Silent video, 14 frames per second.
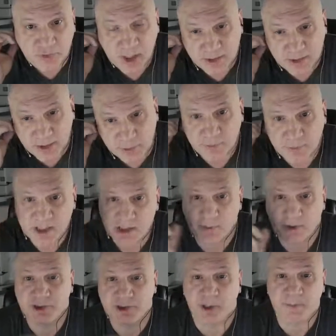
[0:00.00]
think that a
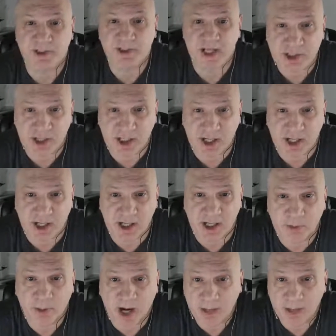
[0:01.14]
reasonable interpretation
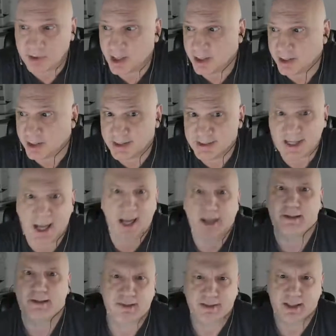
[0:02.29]
of the word pipeline is
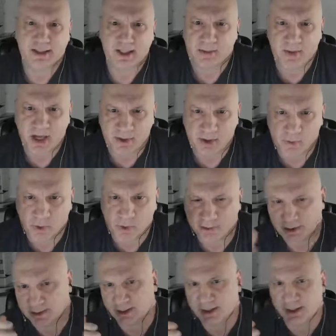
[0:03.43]
anything that they may be wondering?